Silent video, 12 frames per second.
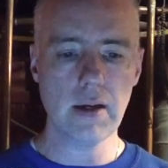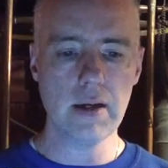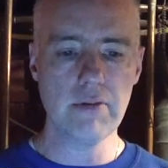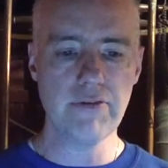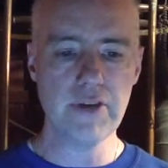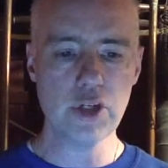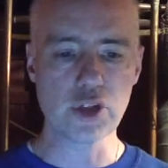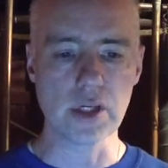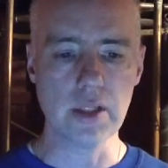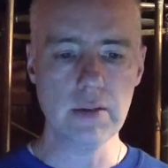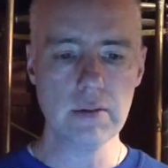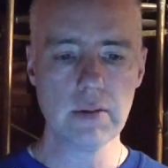In
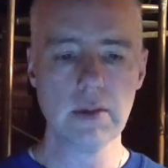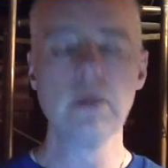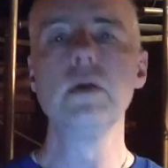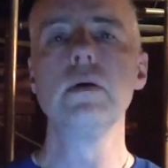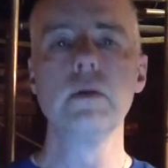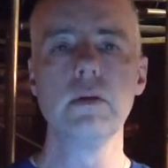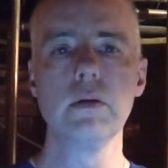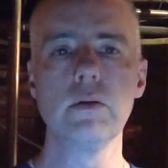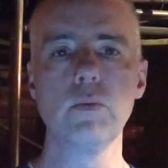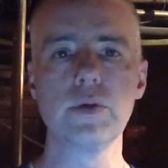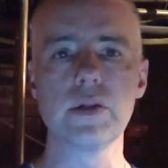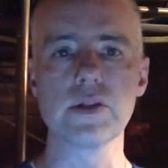finishing
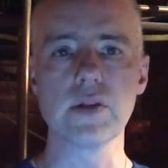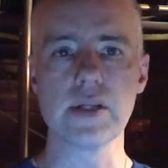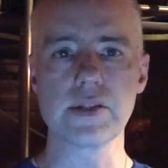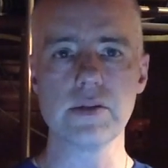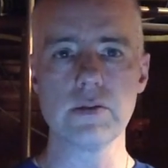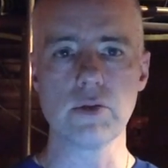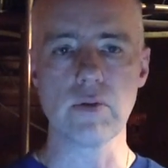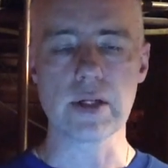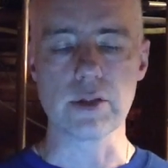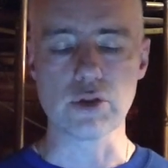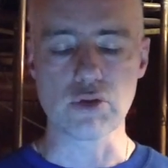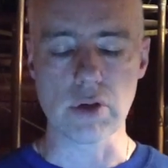with this lesson,
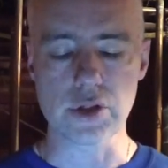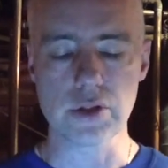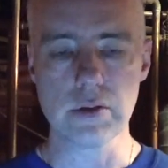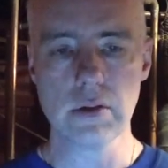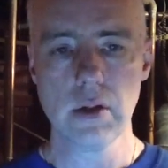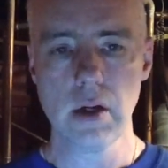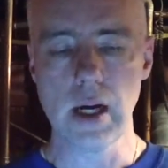direct instruction,